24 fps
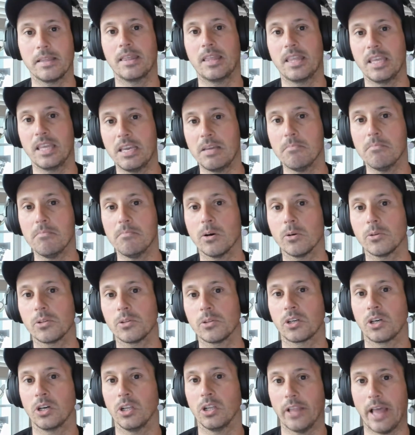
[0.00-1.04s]
the
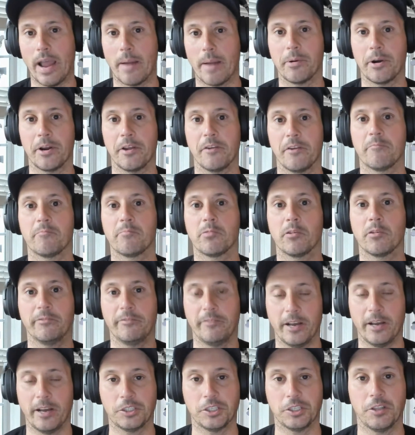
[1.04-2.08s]
most collaborative
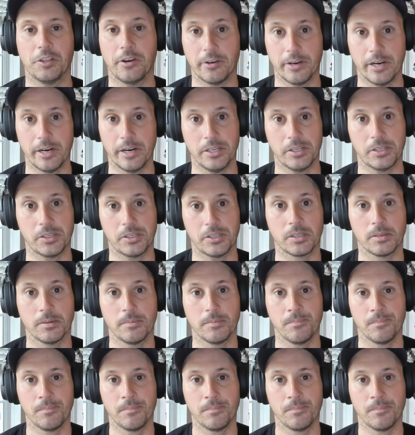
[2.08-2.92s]
profession there is.